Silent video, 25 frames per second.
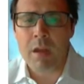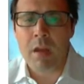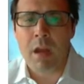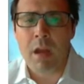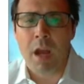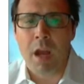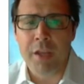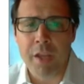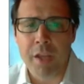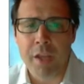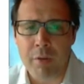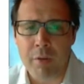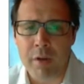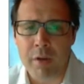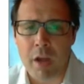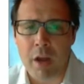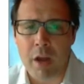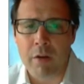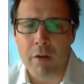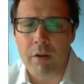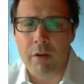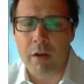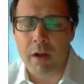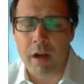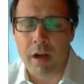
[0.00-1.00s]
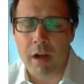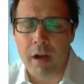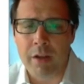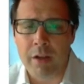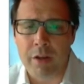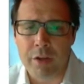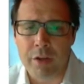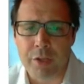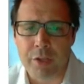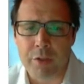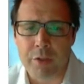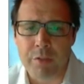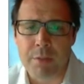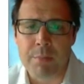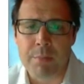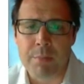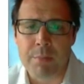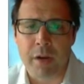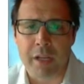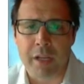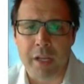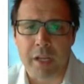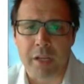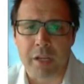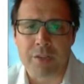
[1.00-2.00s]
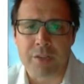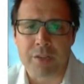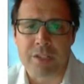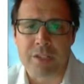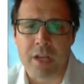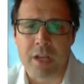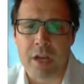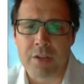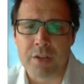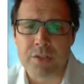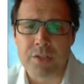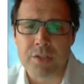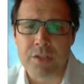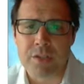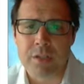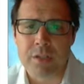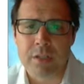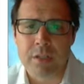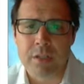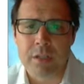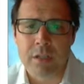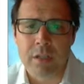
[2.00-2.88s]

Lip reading: A year ago, I argued that market concerns